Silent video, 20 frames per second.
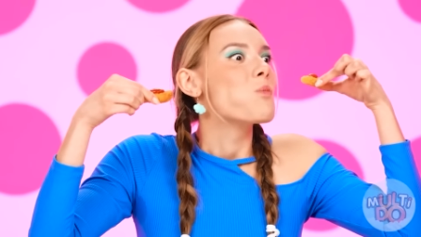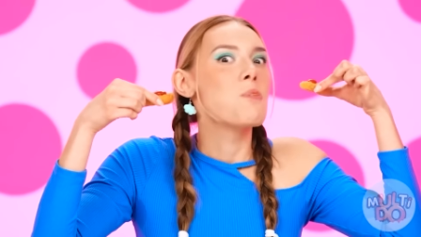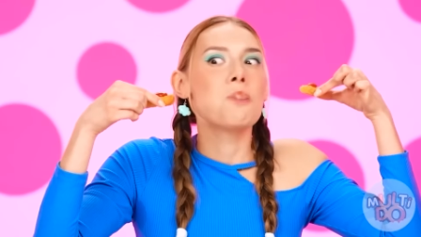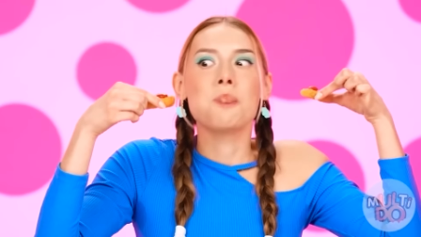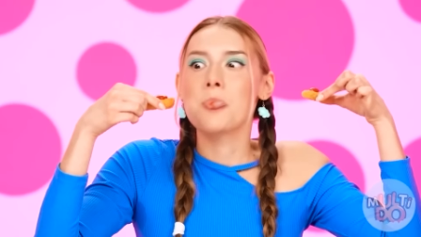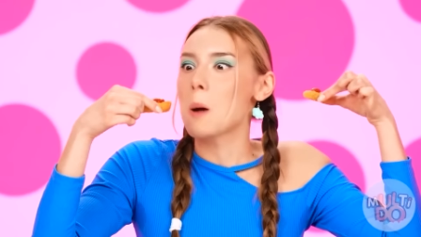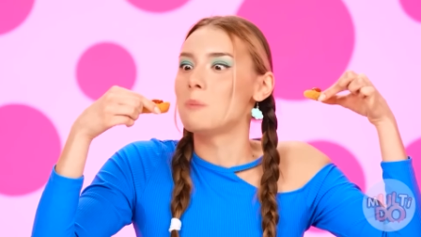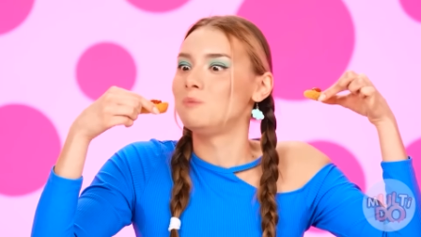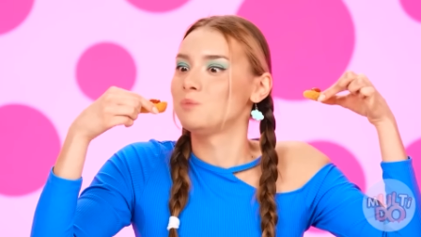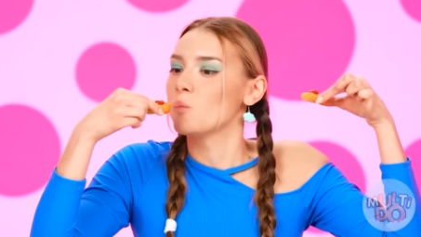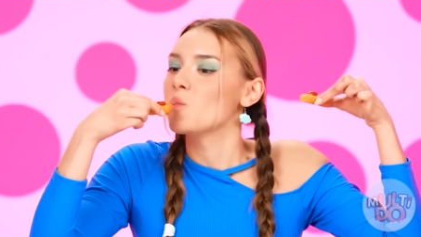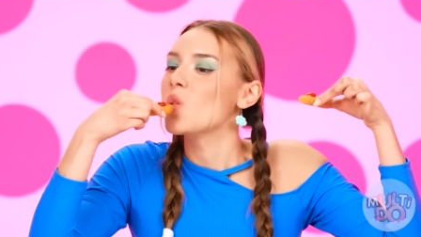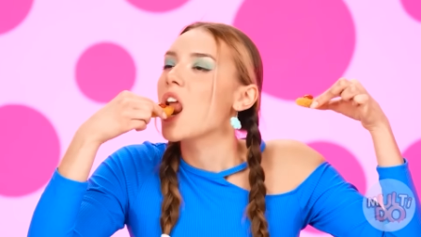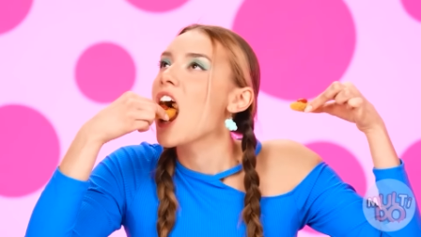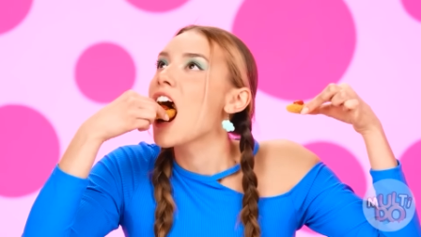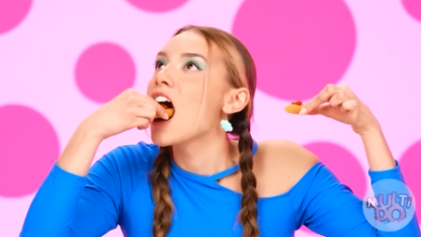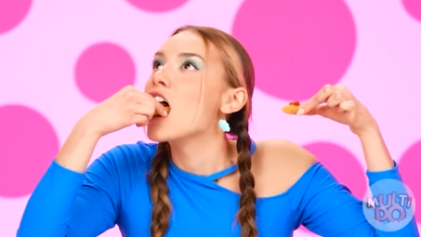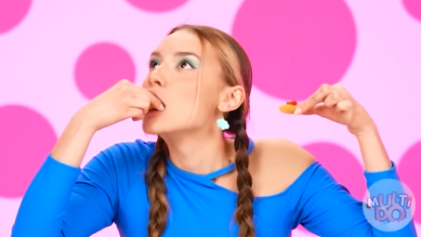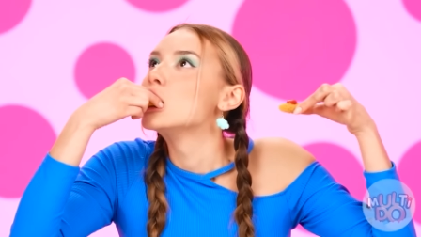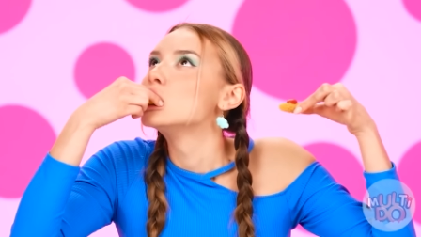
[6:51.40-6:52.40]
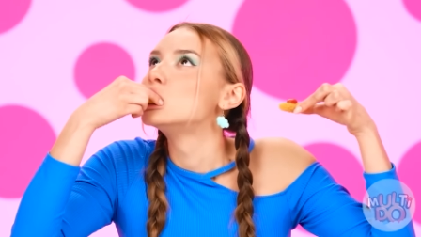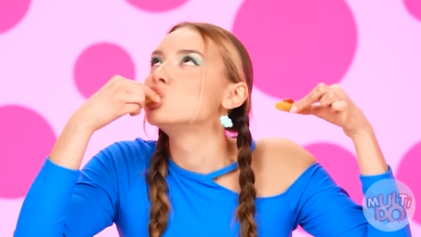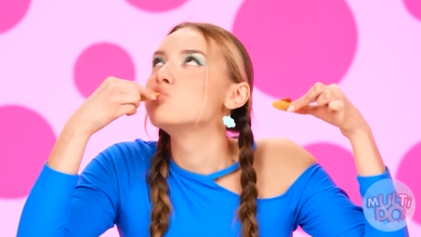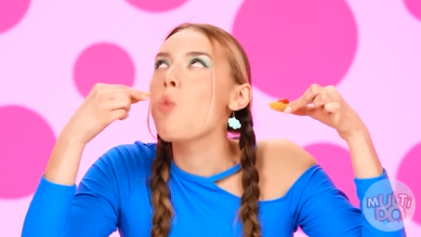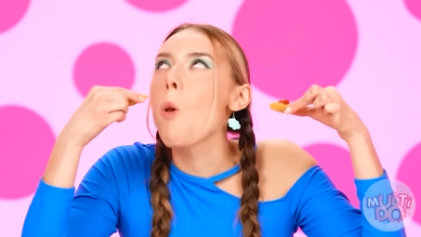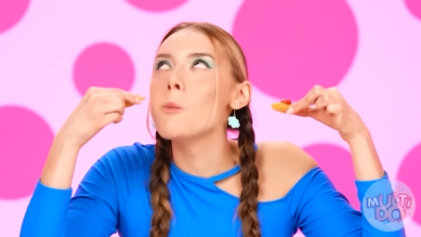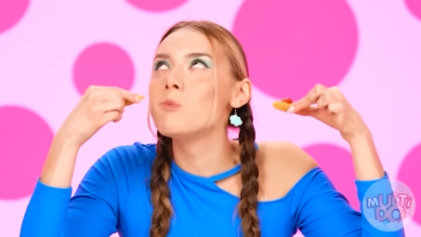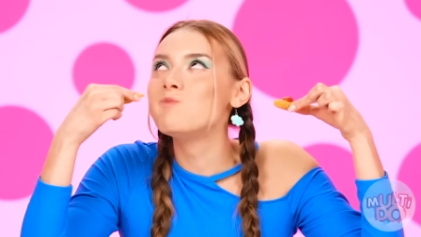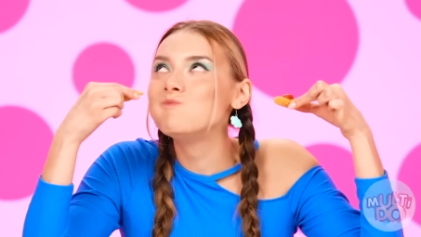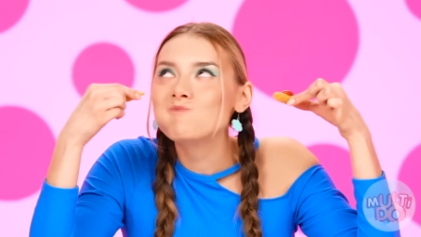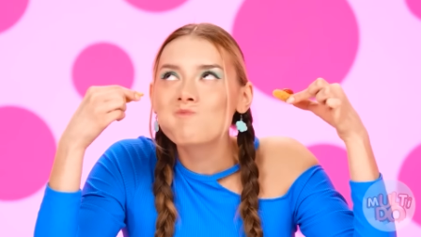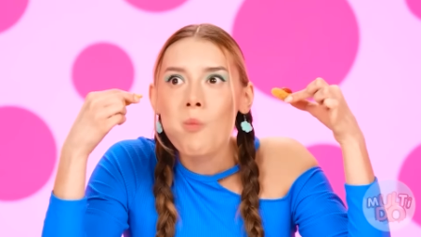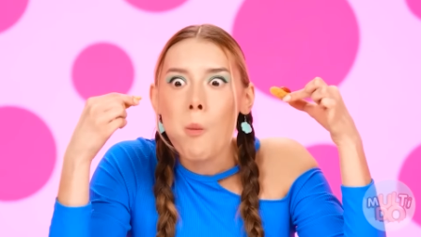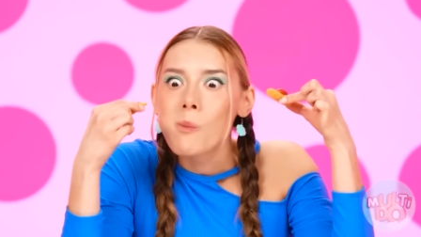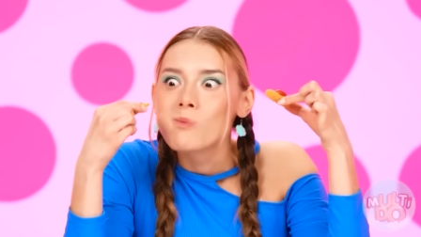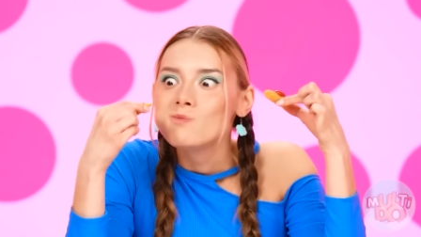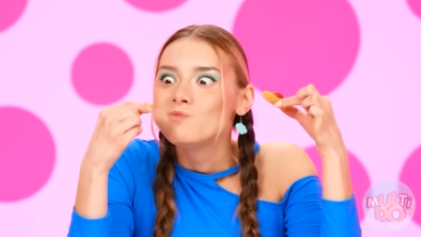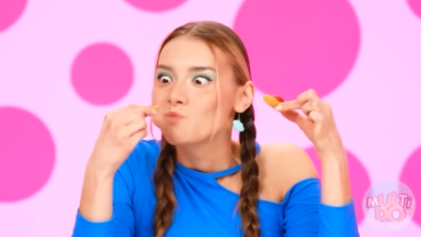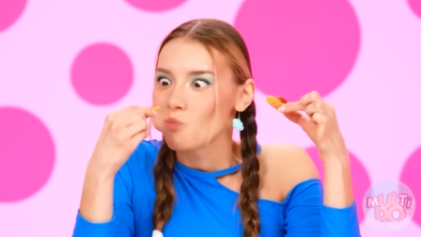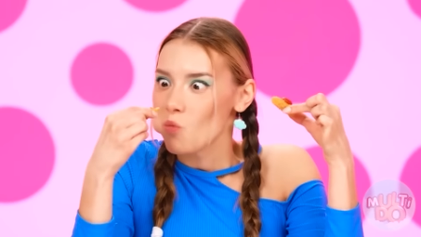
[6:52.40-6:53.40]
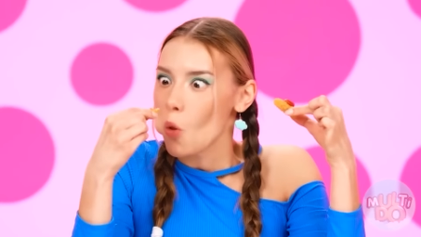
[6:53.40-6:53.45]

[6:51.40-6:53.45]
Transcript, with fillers: Whoa, how delicious they